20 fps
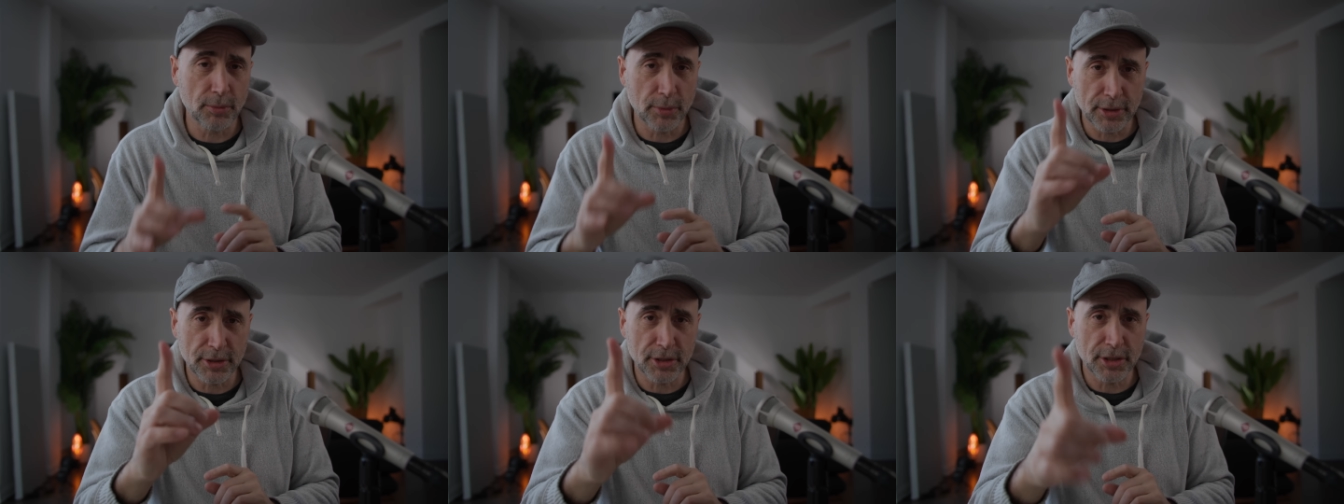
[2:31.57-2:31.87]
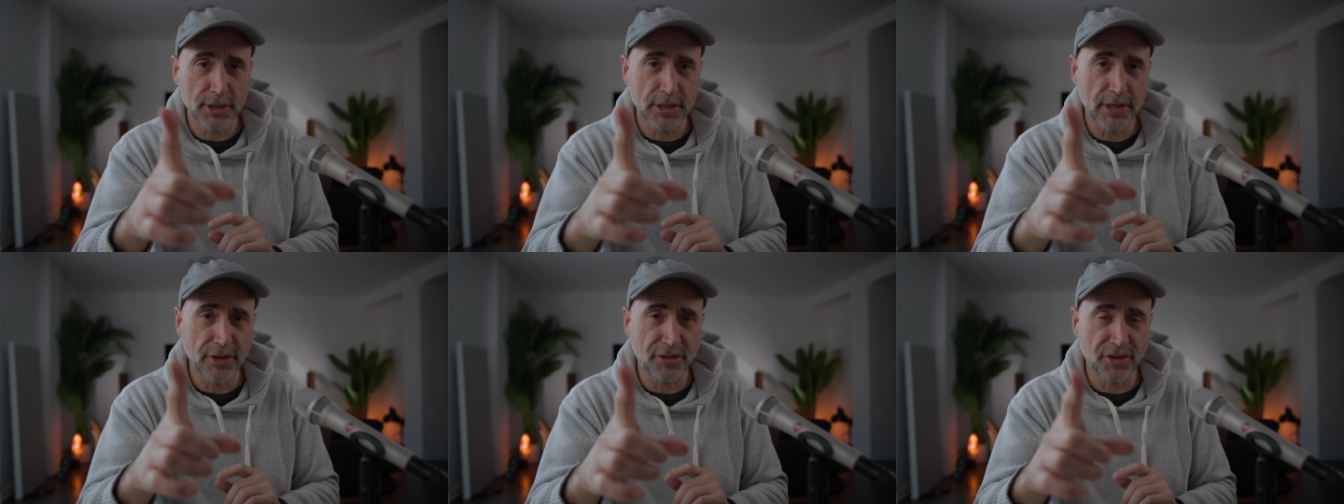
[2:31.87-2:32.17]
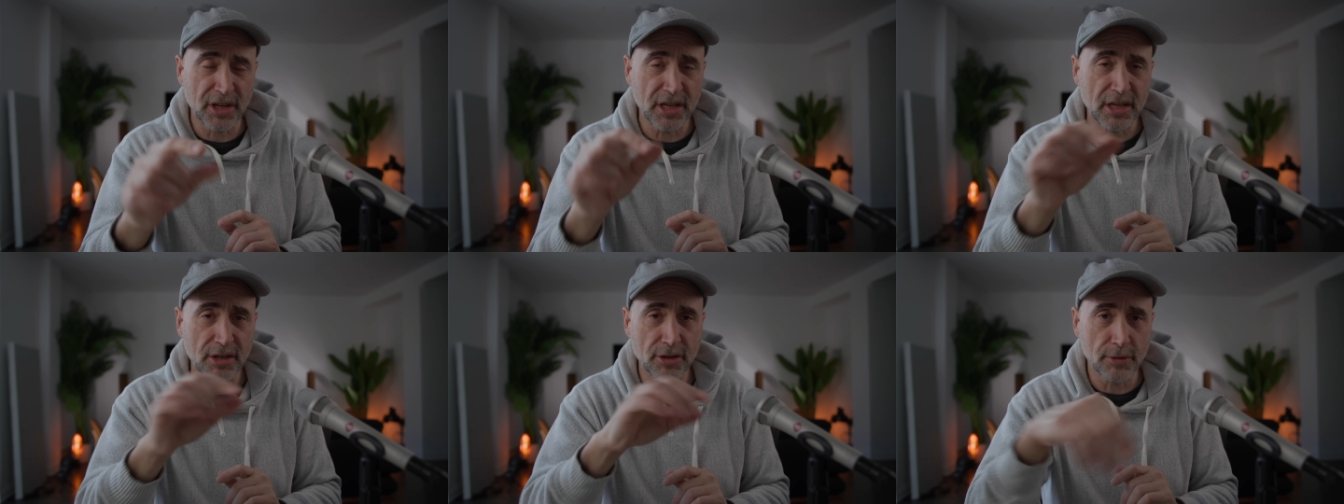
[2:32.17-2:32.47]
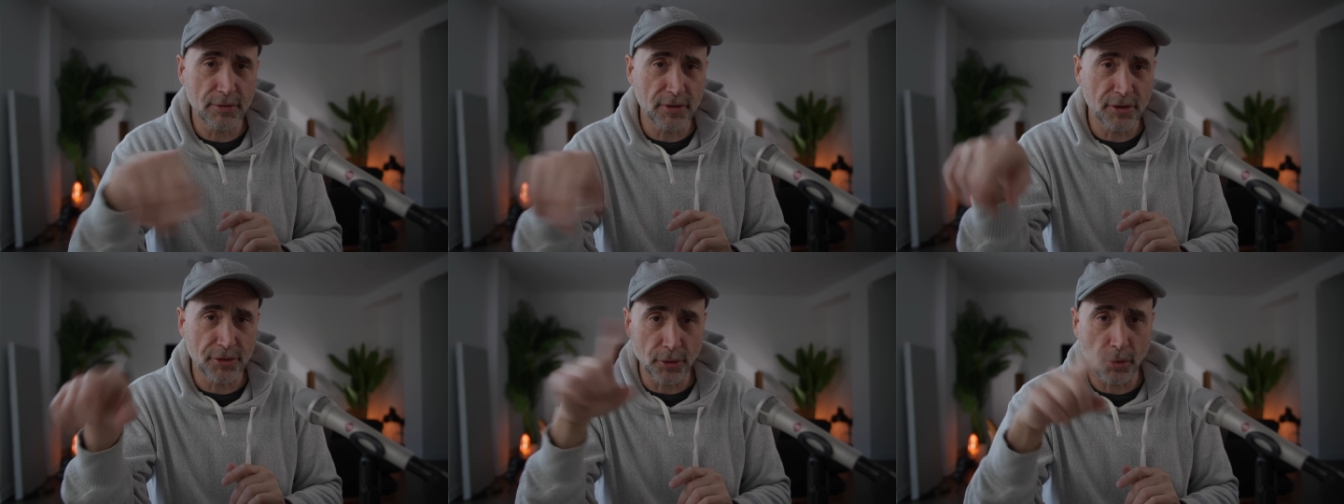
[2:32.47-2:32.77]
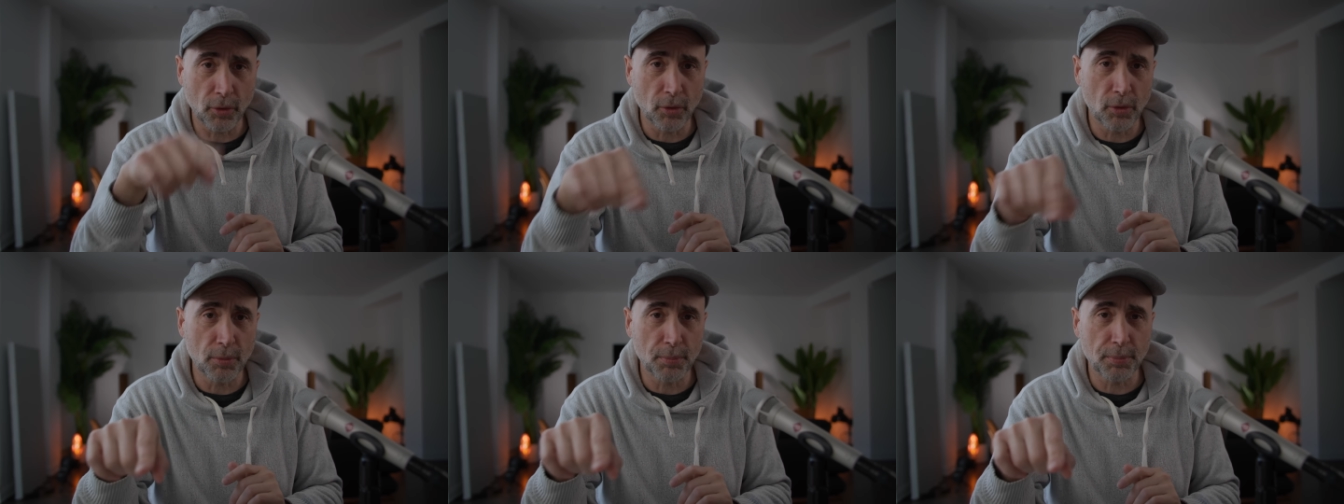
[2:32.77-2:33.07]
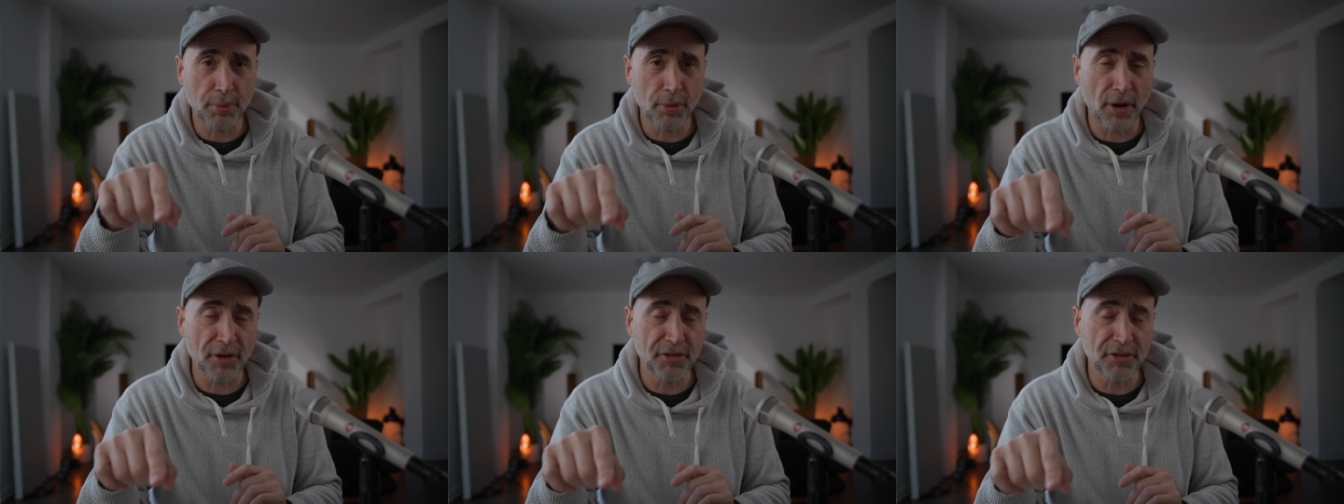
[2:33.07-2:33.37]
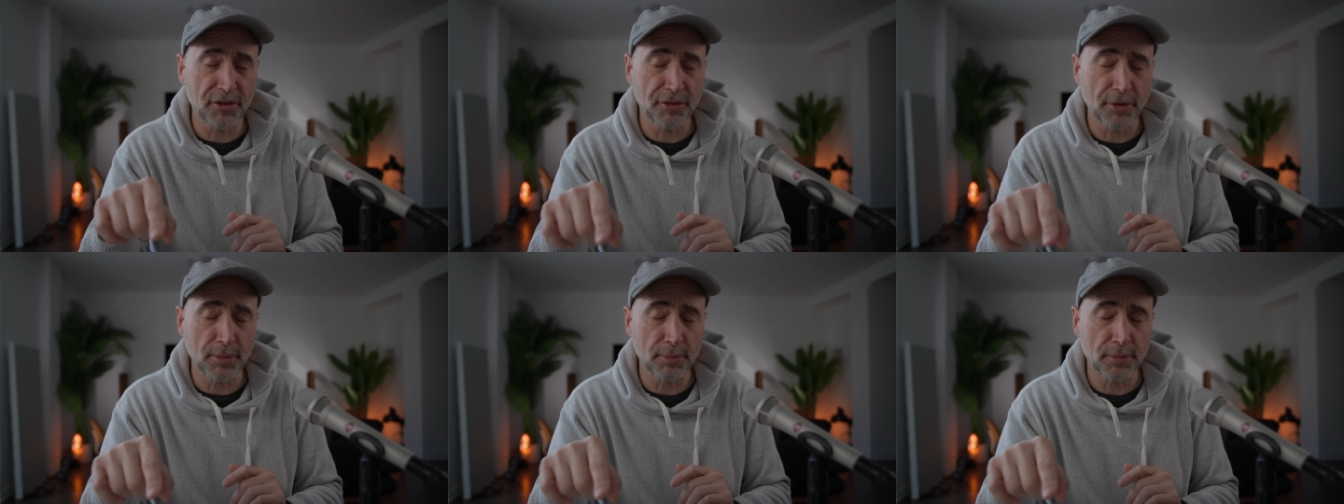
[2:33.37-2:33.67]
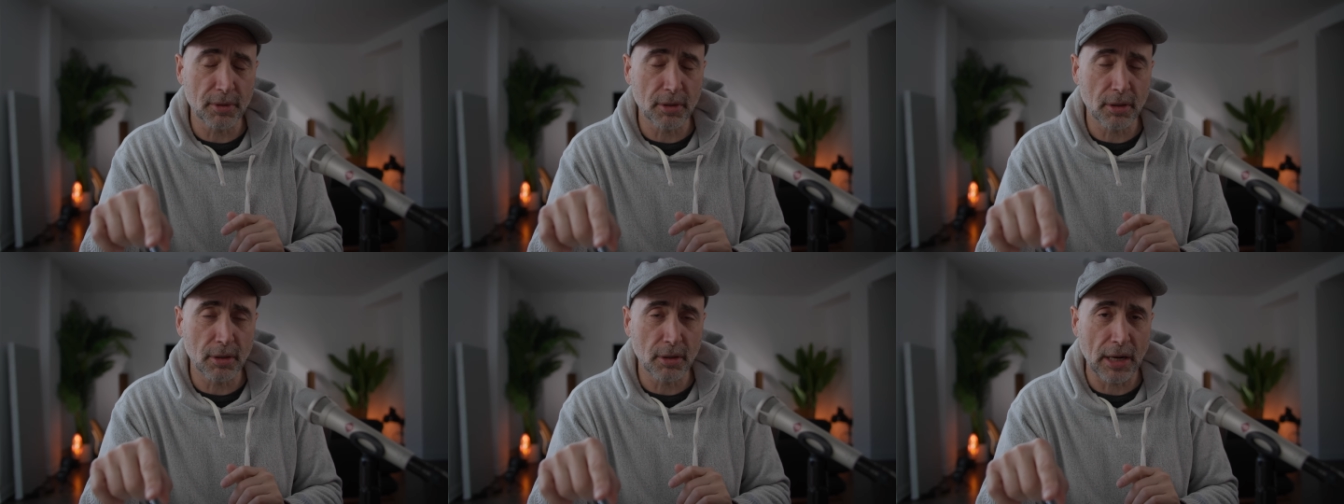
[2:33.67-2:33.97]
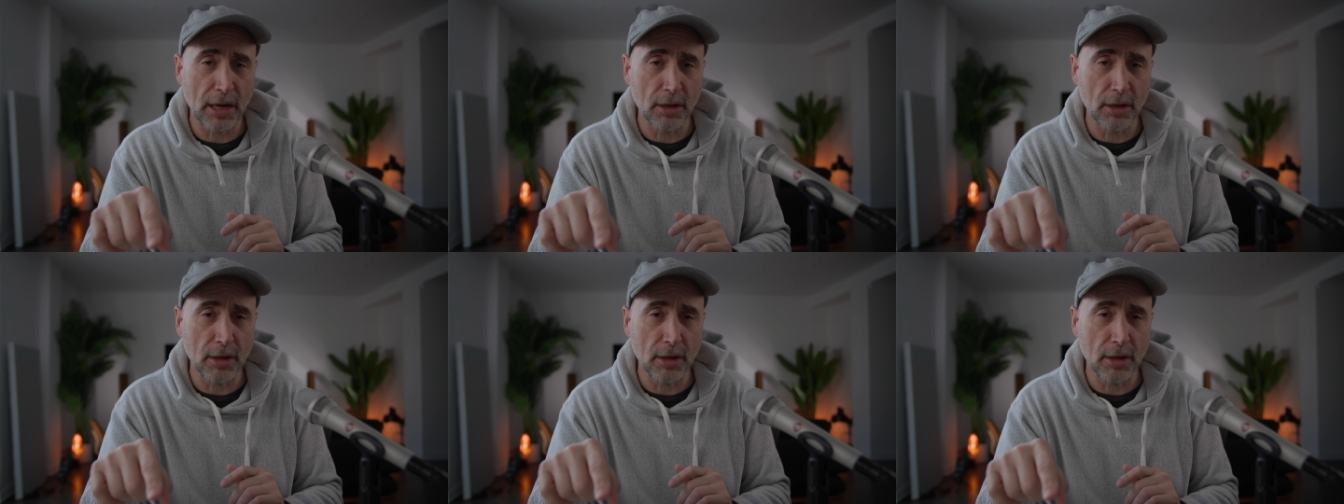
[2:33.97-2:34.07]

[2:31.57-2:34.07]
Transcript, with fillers: which is key to this whole process I'm